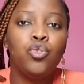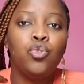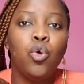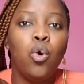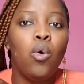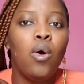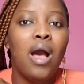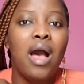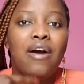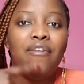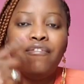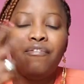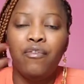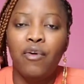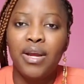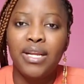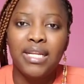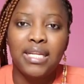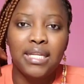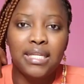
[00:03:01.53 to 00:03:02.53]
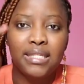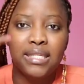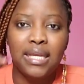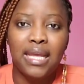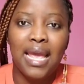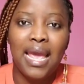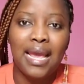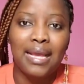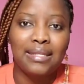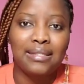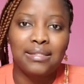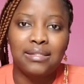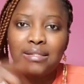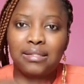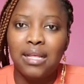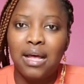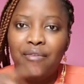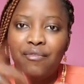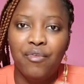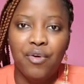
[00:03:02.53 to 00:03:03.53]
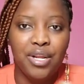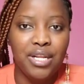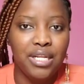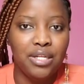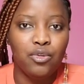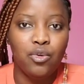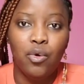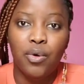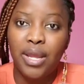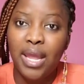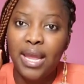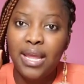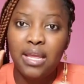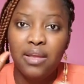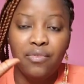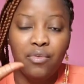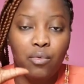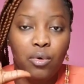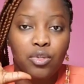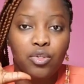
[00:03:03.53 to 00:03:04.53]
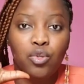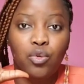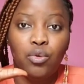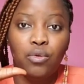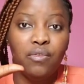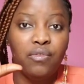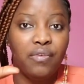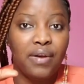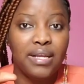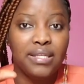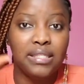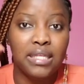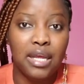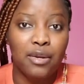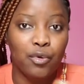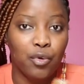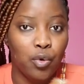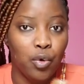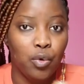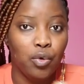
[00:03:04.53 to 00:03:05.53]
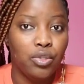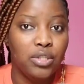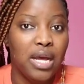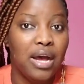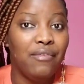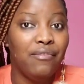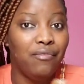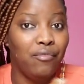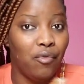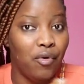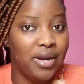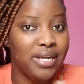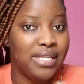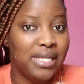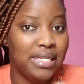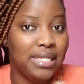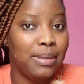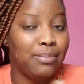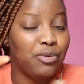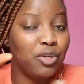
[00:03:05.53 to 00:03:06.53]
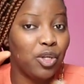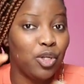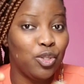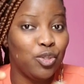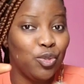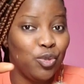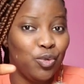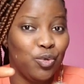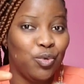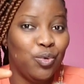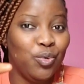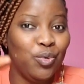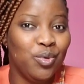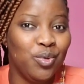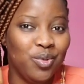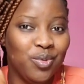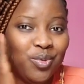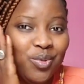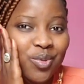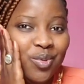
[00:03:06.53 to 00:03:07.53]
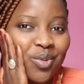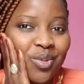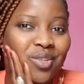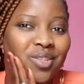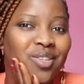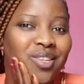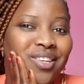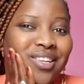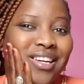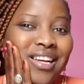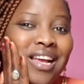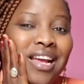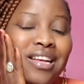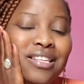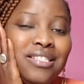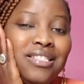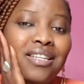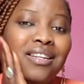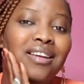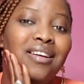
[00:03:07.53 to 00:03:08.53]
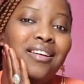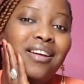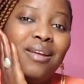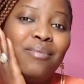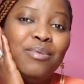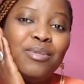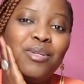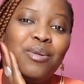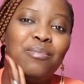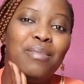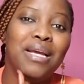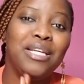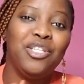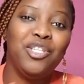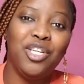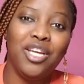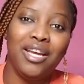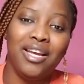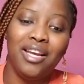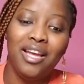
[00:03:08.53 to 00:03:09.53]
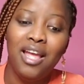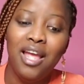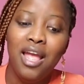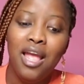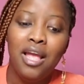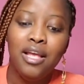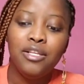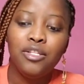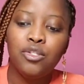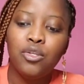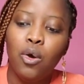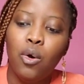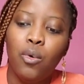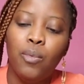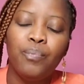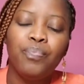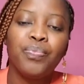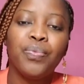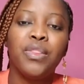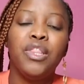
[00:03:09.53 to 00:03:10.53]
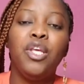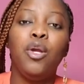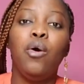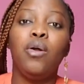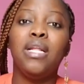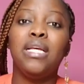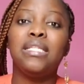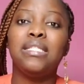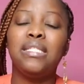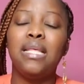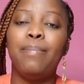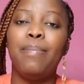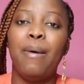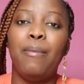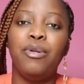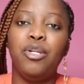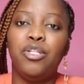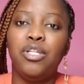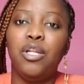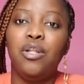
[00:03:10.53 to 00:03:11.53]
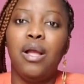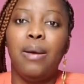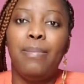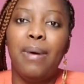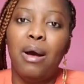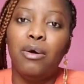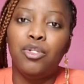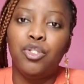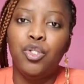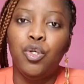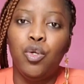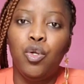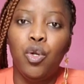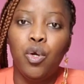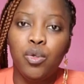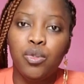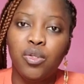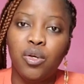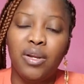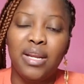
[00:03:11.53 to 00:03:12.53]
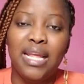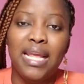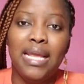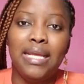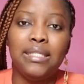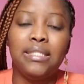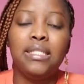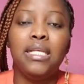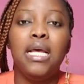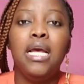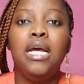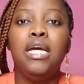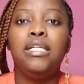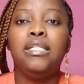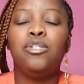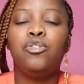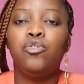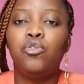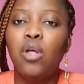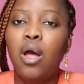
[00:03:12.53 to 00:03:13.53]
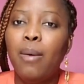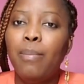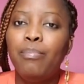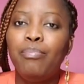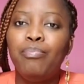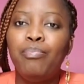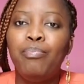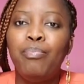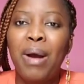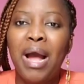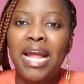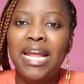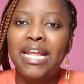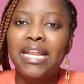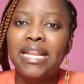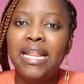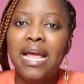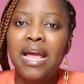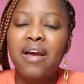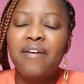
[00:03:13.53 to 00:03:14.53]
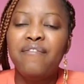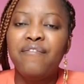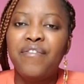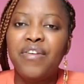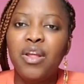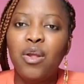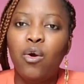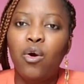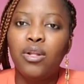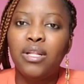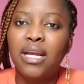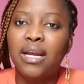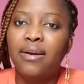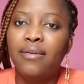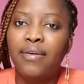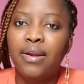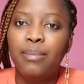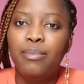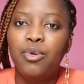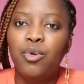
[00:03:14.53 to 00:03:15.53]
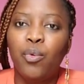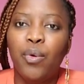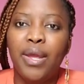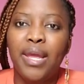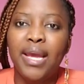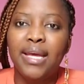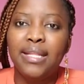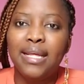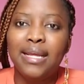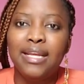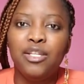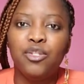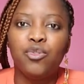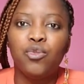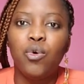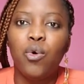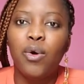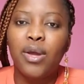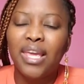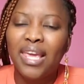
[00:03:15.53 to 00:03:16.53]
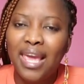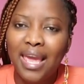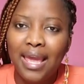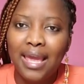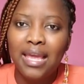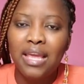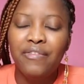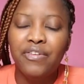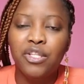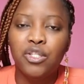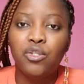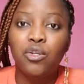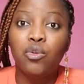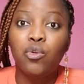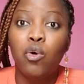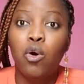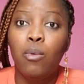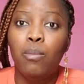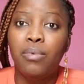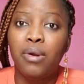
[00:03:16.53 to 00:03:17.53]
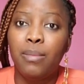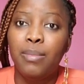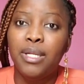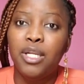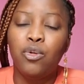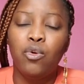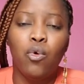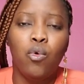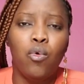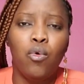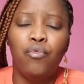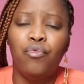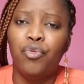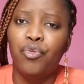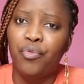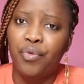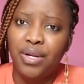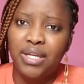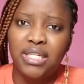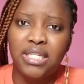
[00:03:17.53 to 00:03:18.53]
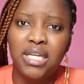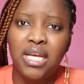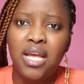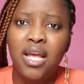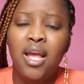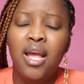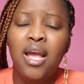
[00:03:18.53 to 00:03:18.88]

So avoid it. It's an X. Avoid it, okay? If you want to look fresh and good, avoid it. I'm talking to you. See, the cream is on my cheek. So the other step I want to tell you about your lotion is, stop buying every other cream you hear that is okay. If it's not home remedy, don't go for it.